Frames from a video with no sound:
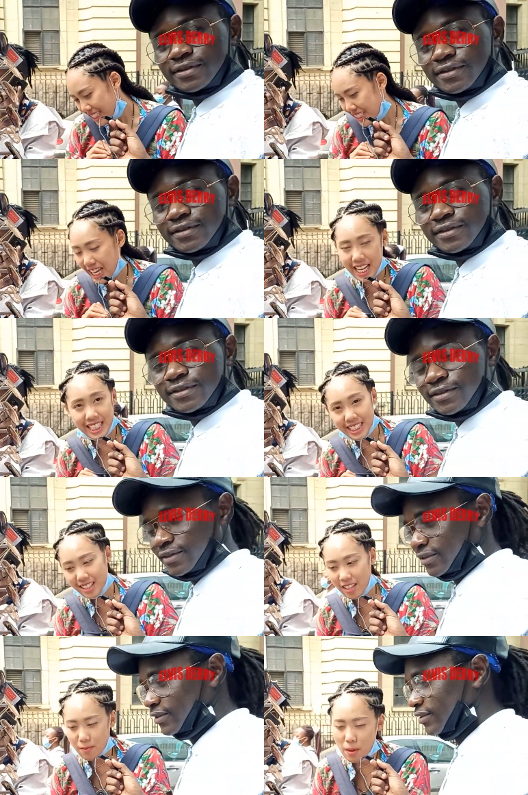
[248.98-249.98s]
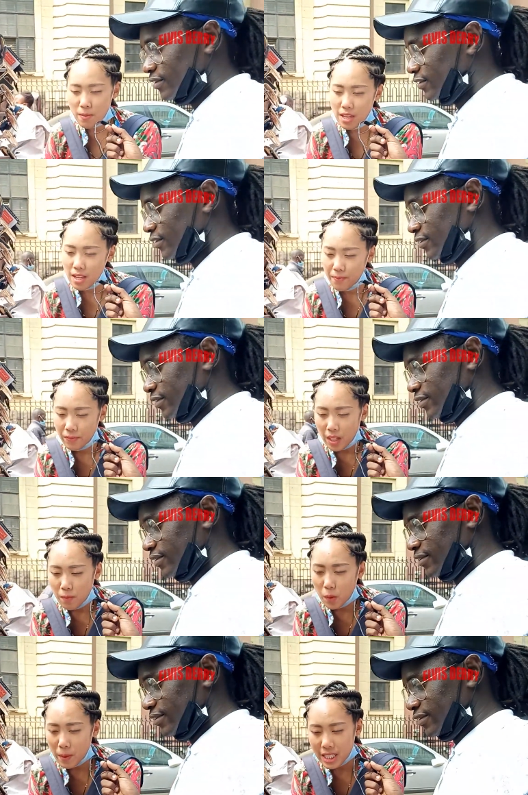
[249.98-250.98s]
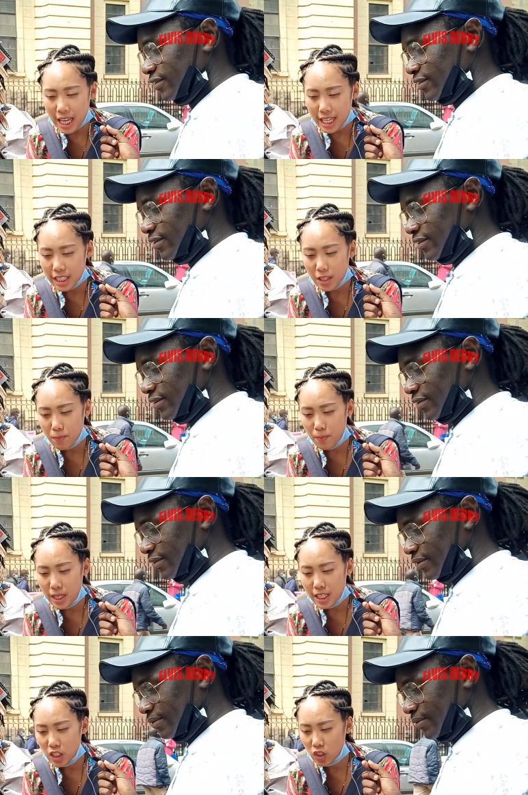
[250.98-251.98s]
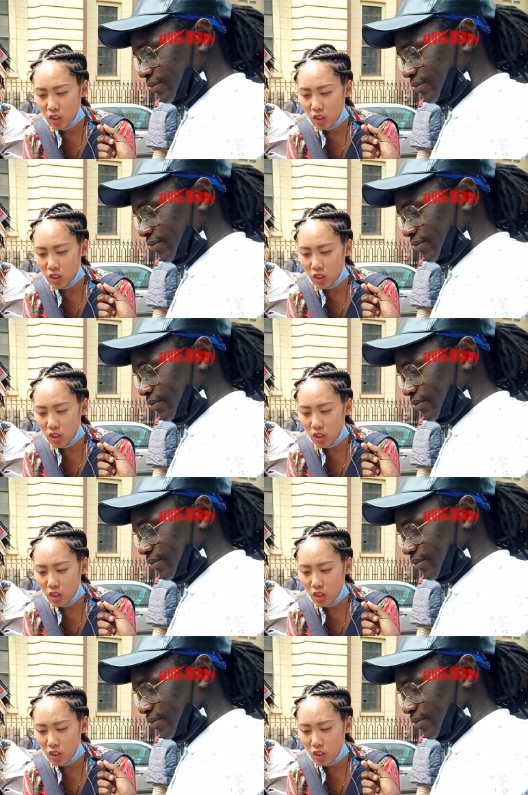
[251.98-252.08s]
Speaker 1: nice. Maybe Mombasa is the beach